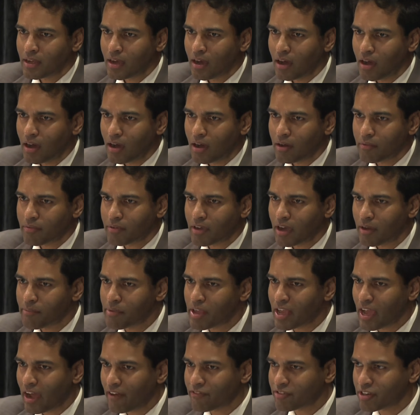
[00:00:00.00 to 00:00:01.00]
uh,
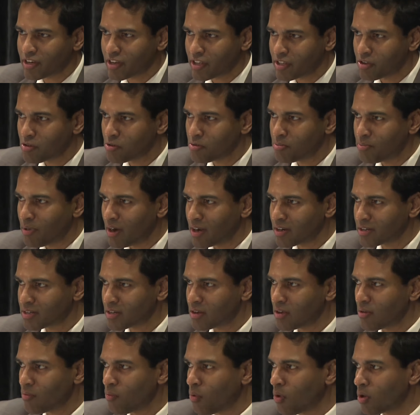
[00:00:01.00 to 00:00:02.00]
coming after you,
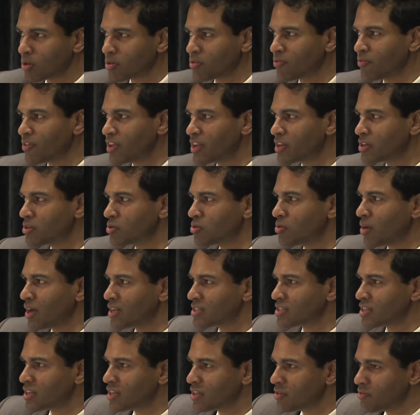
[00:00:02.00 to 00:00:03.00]
but what we do
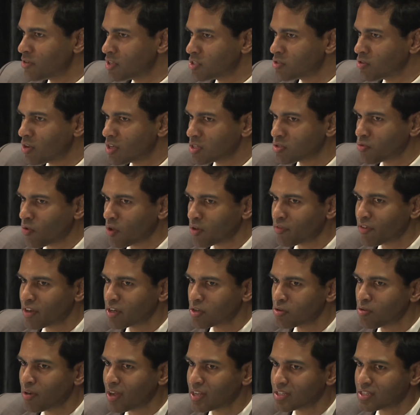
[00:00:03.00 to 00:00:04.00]
as individuals, what
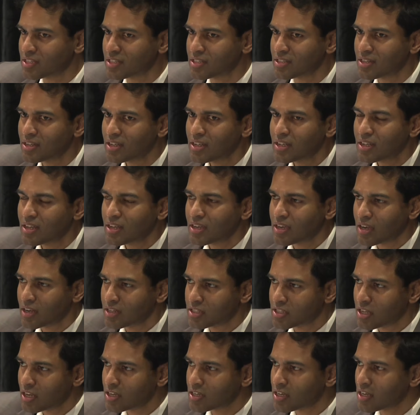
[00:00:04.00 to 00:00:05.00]
we do as
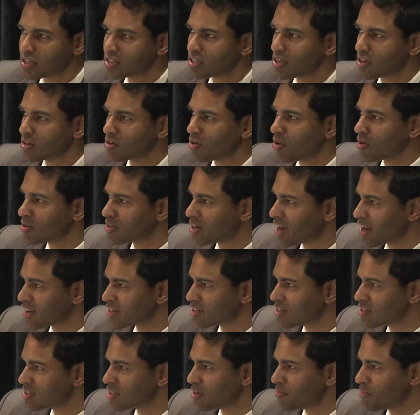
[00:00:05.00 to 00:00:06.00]
consultants and
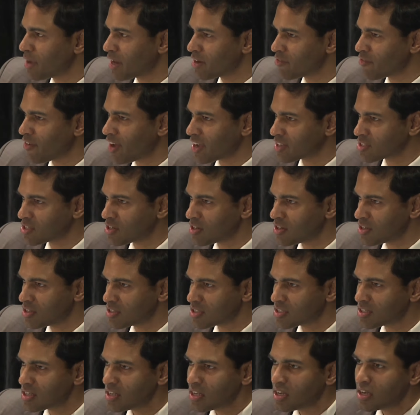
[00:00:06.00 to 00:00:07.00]
contractors and
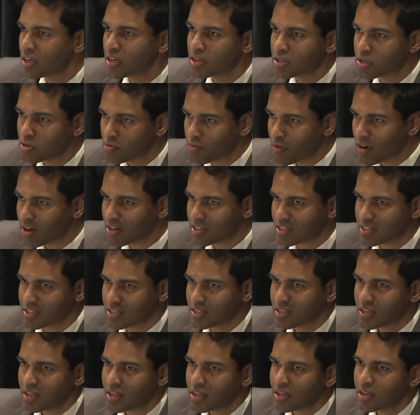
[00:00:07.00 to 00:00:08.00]
manufacturers
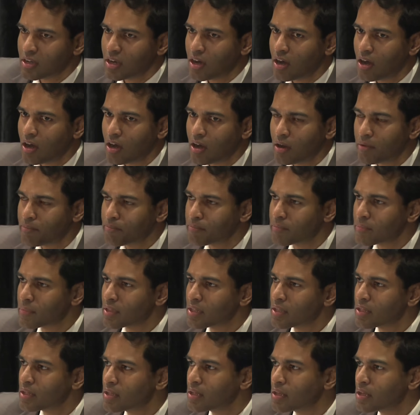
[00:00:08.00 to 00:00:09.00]
towards uh,
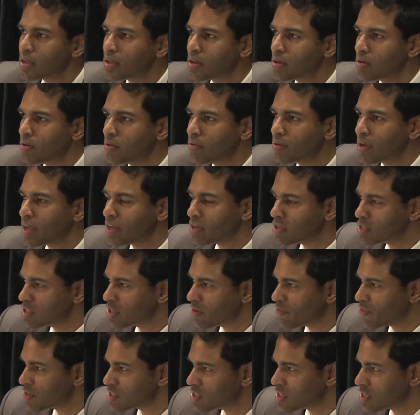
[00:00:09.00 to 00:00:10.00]
you know,
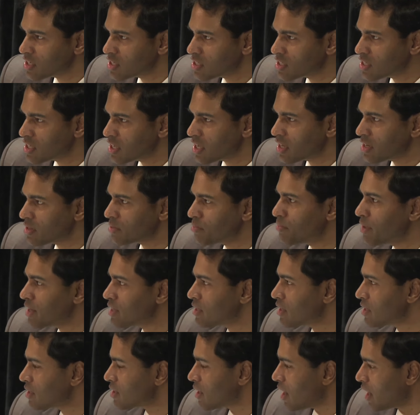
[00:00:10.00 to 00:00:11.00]
energy efficiency and
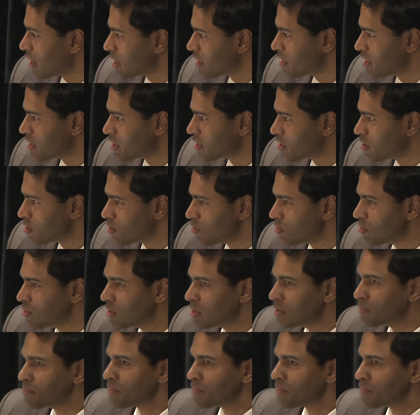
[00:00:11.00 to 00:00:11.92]
better IEQ.